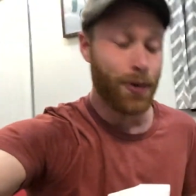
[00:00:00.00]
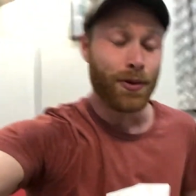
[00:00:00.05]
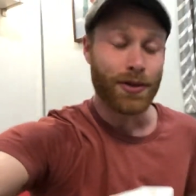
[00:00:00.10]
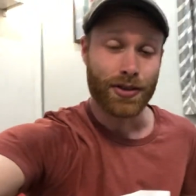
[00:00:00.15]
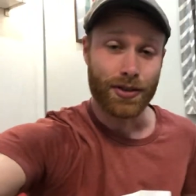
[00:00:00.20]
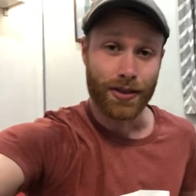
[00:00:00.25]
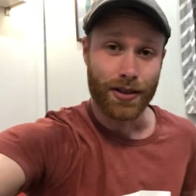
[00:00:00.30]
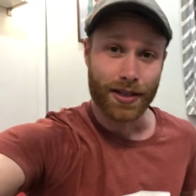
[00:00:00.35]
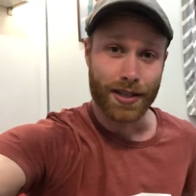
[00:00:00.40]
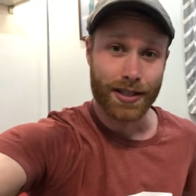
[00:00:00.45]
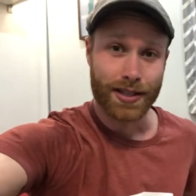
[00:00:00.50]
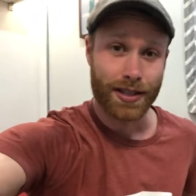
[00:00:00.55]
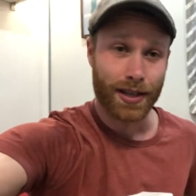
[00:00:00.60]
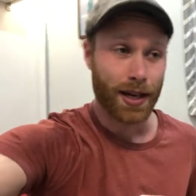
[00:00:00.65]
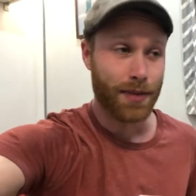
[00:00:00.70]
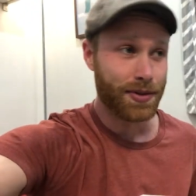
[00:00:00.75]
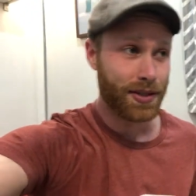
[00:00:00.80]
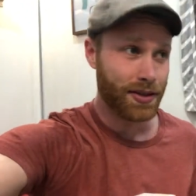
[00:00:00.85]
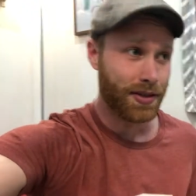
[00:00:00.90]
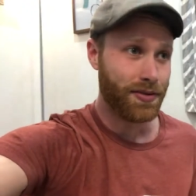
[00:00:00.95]
which looks
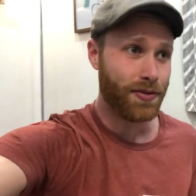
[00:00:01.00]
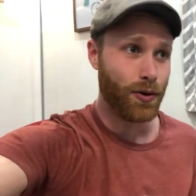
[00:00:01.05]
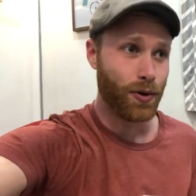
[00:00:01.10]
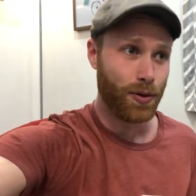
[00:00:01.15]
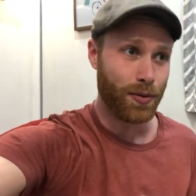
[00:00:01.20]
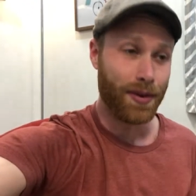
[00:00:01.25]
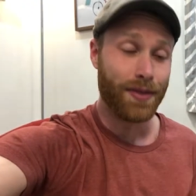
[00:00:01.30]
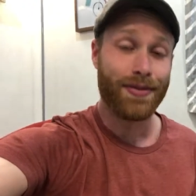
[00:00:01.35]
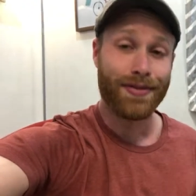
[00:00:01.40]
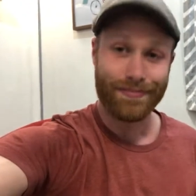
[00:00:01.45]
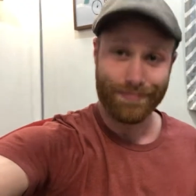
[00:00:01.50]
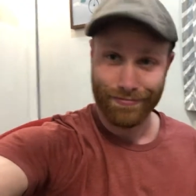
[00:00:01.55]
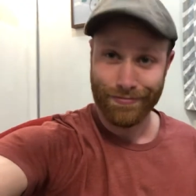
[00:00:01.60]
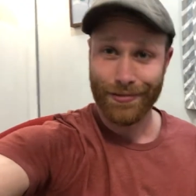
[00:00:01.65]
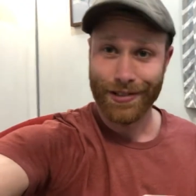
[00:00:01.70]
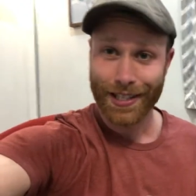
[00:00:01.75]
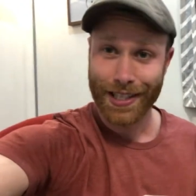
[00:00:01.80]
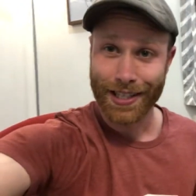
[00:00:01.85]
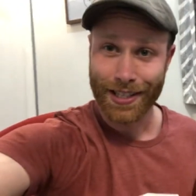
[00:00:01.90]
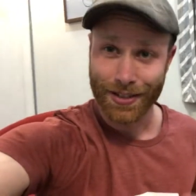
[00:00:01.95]
comes in the form of
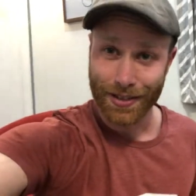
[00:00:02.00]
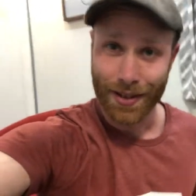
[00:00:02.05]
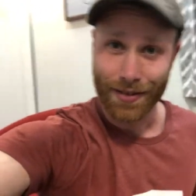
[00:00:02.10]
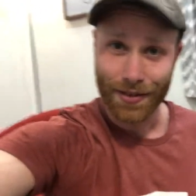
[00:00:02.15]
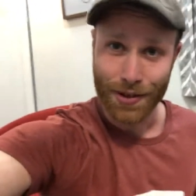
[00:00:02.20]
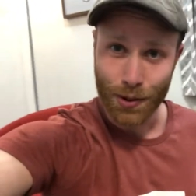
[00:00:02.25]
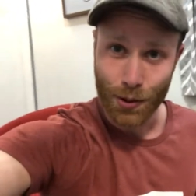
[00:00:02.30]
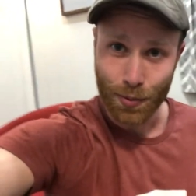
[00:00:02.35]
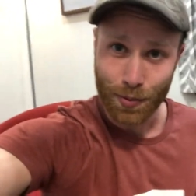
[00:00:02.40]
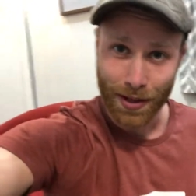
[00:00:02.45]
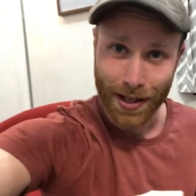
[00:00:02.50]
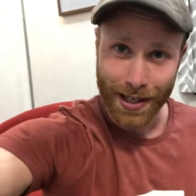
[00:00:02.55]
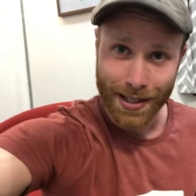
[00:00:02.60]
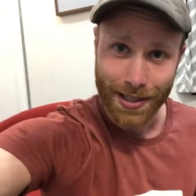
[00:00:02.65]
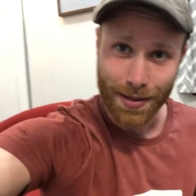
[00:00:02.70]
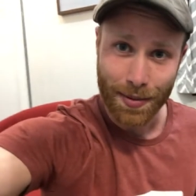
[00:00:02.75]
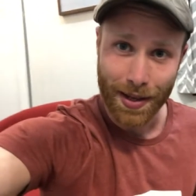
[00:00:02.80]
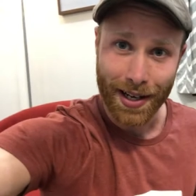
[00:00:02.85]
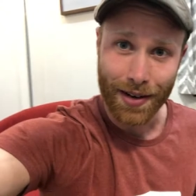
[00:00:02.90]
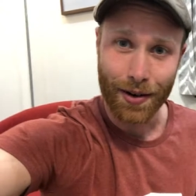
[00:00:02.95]
chasing off the
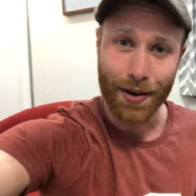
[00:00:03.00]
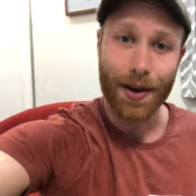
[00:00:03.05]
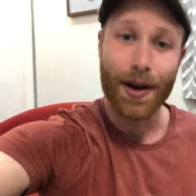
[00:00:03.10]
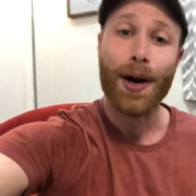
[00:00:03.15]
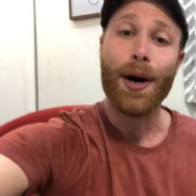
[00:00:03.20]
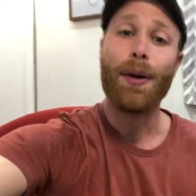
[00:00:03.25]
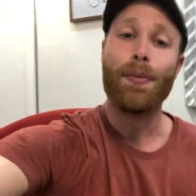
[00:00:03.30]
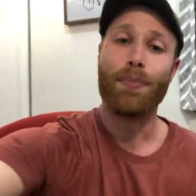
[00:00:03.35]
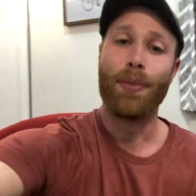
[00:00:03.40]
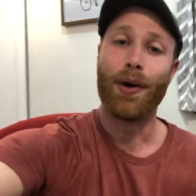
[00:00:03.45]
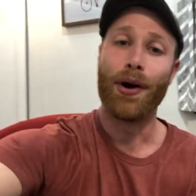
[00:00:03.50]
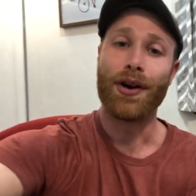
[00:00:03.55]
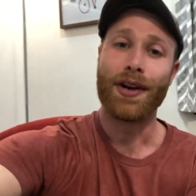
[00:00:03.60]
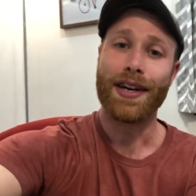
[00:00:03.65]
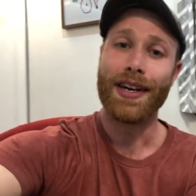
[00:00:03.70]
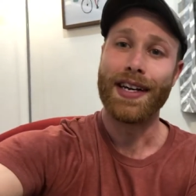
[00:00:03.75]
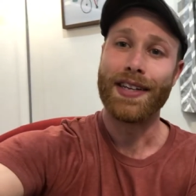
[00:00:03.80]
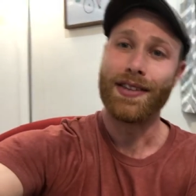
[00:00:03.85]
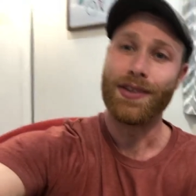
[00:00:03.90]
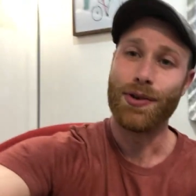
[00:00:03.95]
UPS man or
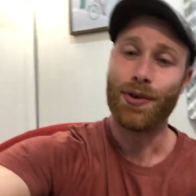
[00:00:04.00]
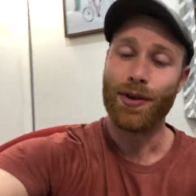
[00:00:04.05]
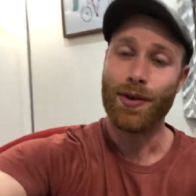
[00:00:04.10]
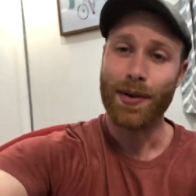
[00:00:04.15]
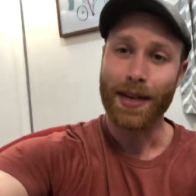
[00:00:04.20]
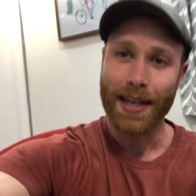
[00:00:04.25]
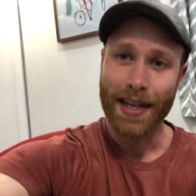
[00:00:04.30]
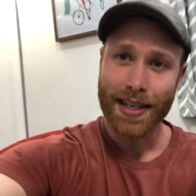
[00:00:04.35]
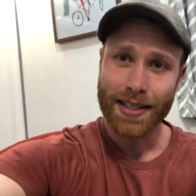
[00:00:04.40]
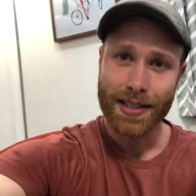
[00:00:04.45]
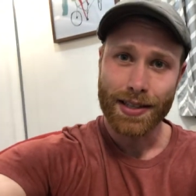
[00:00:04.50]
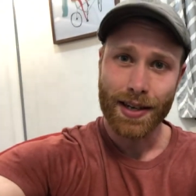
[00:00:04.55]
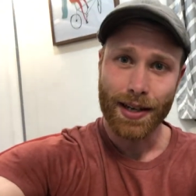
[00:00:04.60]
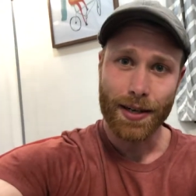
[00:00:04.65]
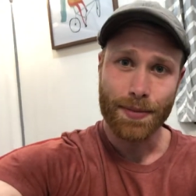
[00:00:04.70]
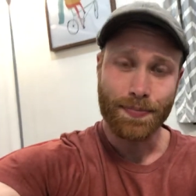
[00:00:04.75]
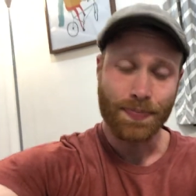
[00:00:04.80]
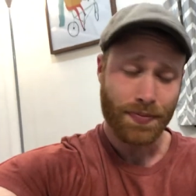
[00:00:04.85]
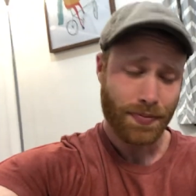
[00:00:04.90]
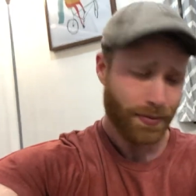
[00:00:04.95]
barking at the door when guests
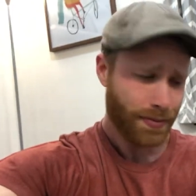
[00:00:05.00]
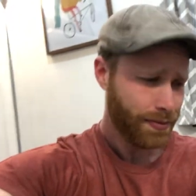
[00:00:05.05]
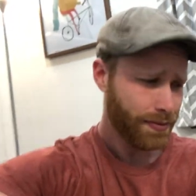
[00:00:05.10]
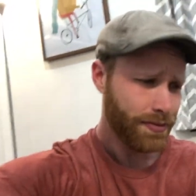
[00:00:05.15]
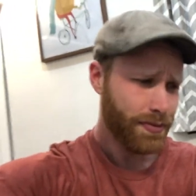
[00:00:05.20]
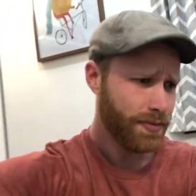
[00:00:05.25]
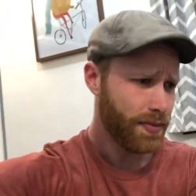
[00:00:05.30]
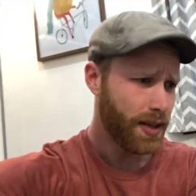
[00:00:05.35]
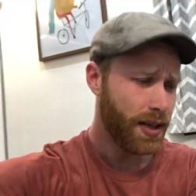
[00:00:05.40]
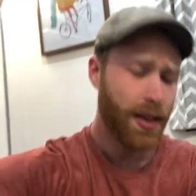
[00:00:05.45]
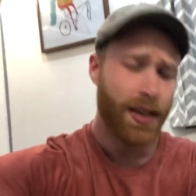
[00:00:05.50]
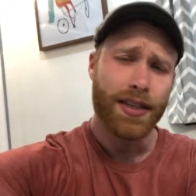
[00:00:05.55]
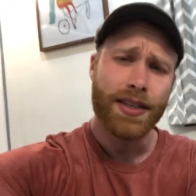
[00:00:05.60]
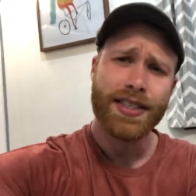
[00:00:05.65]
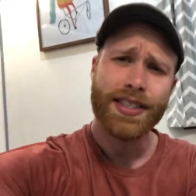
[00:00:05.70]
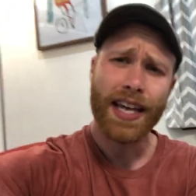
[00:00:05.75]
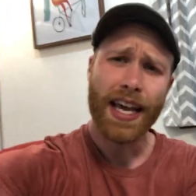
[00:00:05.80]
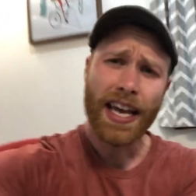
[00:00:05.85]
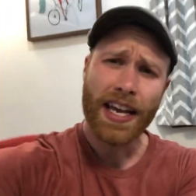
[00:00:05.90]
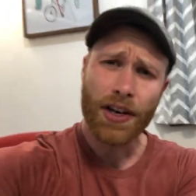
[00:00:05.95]
come,
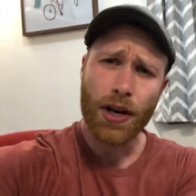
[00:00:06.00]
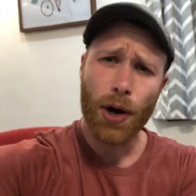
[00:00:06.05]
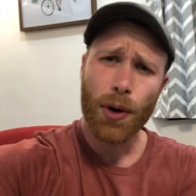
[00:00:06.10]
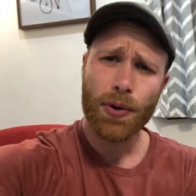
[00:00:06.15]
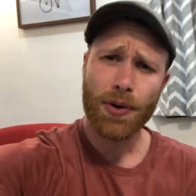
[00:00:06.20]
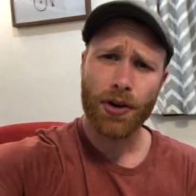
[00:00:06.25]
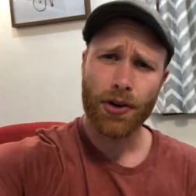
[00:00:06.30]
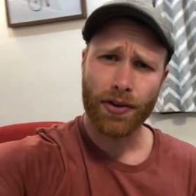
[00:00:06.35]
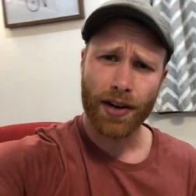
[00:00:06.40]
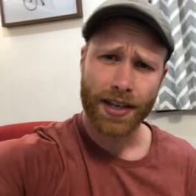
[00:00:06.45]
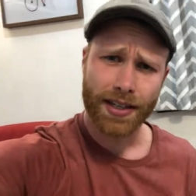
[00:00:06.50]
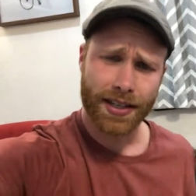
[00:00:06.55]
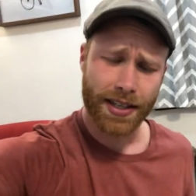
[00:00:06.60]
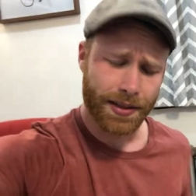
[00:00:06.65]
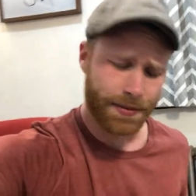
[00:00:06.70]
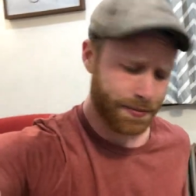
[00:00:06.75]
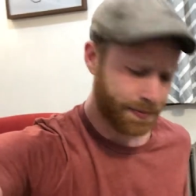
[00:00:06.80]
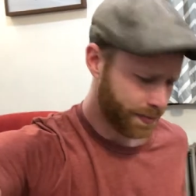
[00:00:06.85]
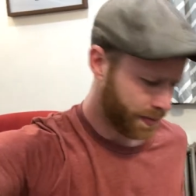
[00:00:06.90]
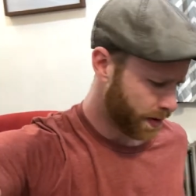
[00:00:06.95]
saying no and
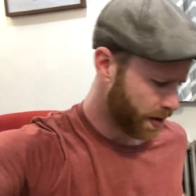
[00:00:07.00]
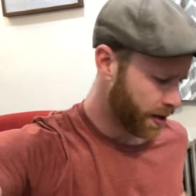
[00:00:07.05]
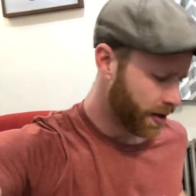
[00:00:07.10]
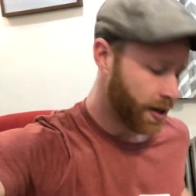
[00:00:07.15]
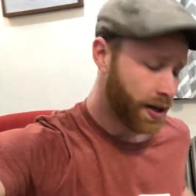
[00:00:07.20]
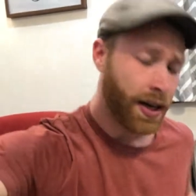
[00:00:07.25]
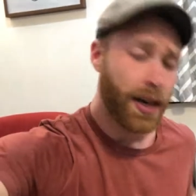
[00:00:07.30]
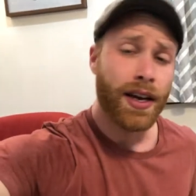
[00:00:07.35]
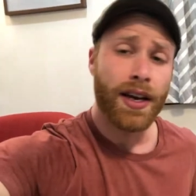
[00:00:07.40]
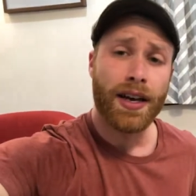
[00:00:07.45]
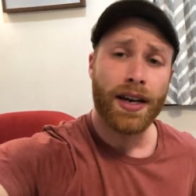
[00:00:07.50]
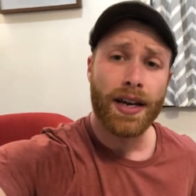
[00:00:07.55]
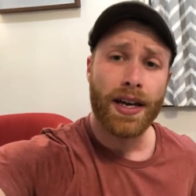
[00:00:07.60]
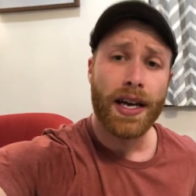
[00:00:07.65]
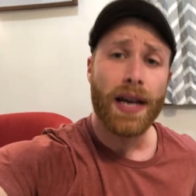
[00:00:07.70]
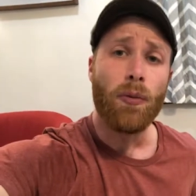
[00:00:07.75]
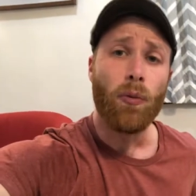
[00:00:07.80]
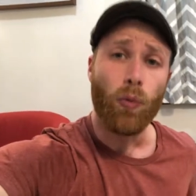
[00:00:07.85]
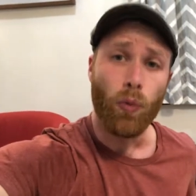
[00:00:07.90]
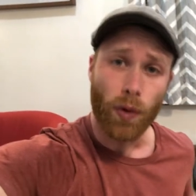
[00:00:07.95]
correcting,
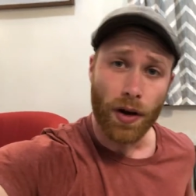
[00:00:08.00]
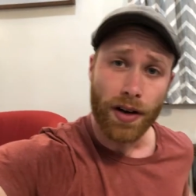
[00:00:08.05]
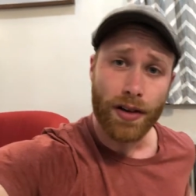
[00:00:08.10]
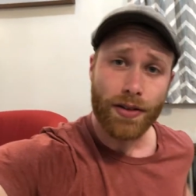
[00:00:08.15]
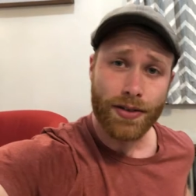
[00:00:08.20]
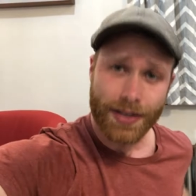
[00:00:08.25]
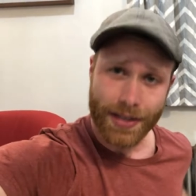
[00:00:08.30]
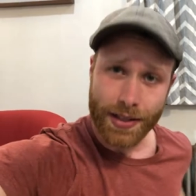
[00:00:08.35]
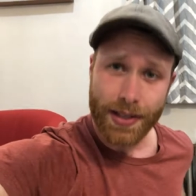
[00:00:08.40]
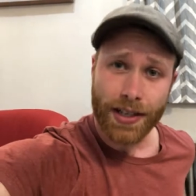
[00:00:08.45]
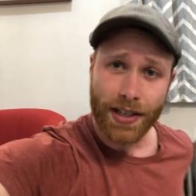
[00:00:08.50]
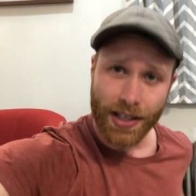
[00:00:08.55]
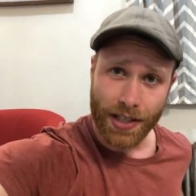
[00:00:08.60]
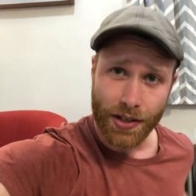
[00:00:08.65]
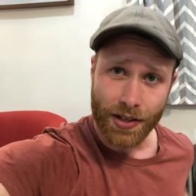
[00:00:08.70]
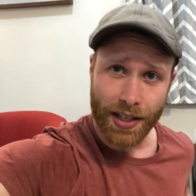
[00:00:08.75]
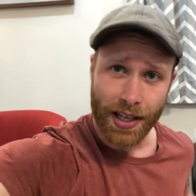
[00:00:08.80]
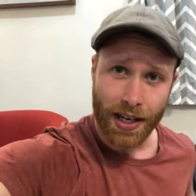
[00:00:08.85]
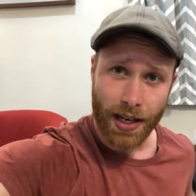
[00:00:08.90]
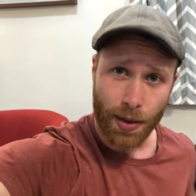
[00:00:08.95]
will
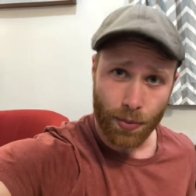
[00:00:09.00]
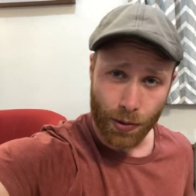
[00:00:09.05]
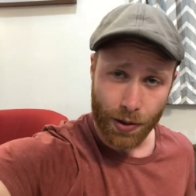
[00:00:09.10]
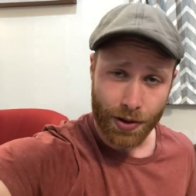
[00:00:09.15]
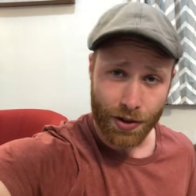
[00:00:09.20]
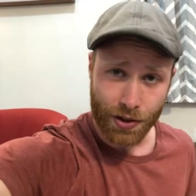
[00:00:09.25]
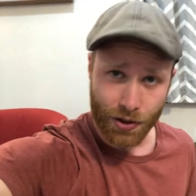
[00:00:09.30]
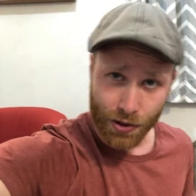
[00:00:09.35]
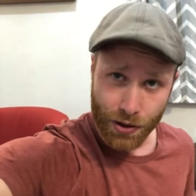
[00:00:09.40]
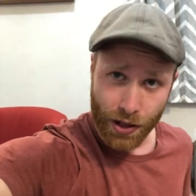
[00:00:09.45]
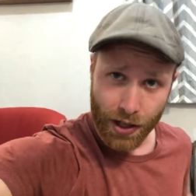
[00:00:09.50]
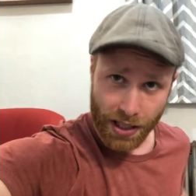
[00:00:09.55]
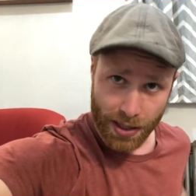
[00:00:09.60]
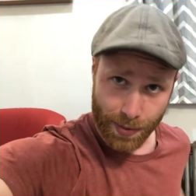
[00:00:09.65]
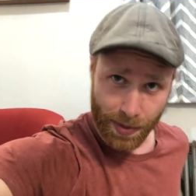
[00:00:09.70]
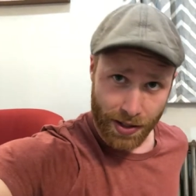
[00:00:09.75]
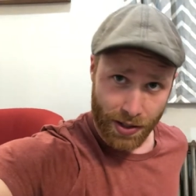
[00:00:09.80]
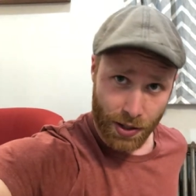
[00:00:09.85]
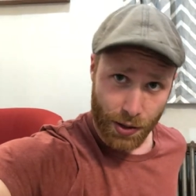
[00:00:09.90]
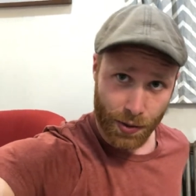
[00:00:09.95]
clear that up, whether your dog's
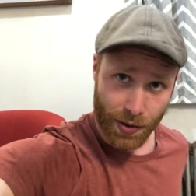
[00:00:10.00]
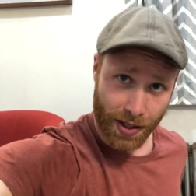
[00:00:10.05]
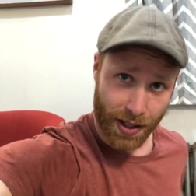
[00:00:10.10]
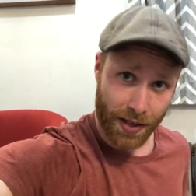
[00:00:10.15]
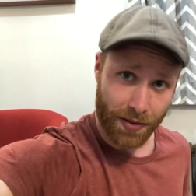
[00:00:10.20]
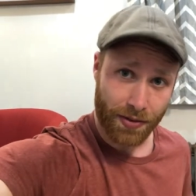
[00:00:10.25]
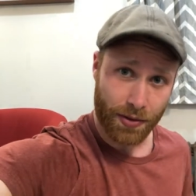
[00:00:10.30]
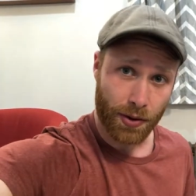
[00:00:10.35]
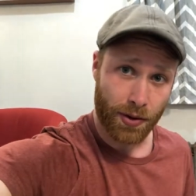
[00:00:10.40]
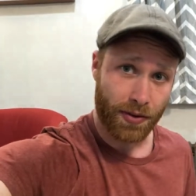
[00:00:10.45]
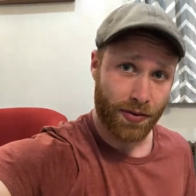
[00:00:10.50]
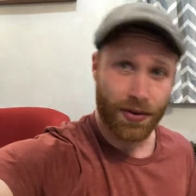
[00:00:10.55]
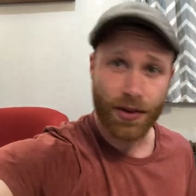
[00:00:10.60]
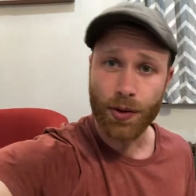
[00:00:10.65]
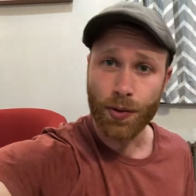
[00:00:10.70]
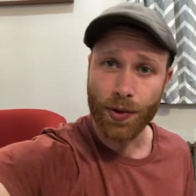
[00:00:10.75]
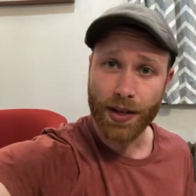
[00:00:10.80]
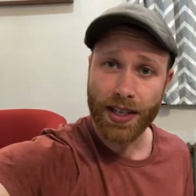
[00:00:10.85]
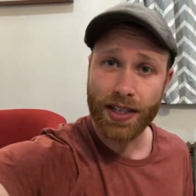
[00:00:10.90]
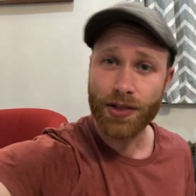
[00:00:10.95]
been doing it for a
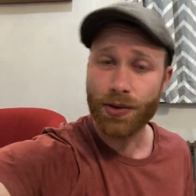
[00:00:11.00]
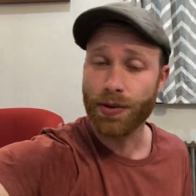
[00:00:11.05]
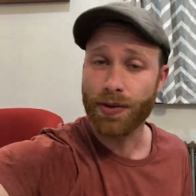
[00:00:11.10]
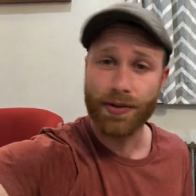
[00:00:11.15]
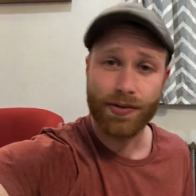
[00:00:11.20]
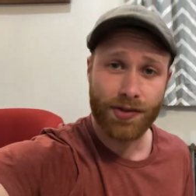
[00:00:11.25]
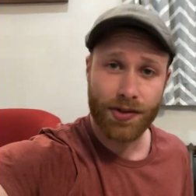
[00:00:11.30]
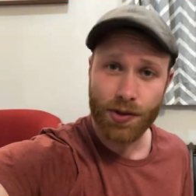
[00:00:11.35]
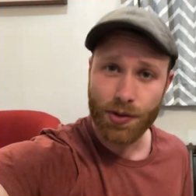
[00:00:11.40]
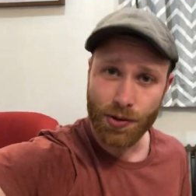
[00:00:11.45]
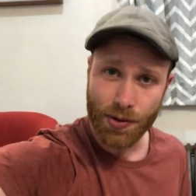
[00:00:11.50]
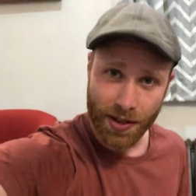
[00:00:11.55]
few weeks or a few